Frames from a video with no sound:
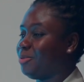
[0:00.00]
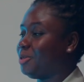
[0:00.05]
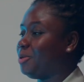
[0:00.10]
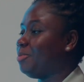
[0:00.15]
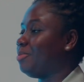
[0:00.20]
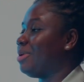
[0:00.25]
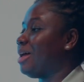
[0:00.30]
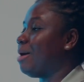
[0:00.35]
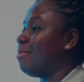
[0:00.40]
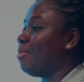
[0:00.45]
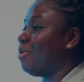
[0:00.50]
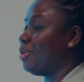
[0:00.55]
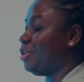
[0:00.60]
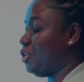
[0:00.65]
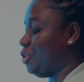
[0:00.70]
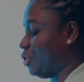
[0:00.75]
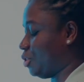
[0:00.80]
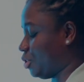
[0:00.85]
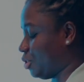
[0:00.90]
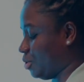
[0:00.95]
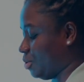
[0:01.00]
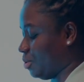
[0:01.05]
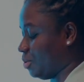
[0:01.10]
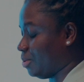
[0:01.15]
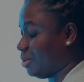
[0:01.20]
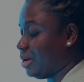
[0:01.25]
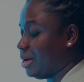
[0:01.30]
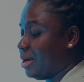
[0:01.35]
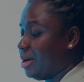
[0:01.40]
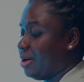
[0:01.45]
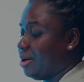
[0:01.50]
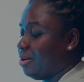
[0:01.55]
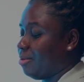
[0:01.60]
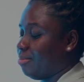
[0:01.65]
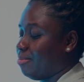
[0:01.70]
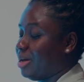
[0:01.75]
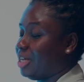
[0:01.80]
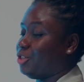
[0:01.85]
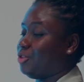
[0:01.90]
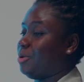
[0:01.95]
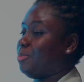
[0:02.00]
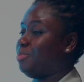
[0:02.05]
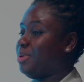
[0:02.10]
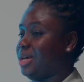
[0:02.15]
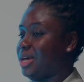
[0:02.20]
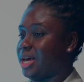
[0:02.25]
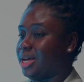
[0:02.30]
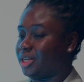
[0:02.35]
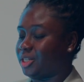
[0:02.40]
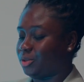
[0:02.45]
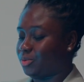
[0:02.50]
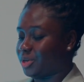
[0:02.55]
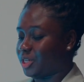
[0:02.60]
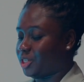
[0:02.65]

Most people are more used to measuring pH,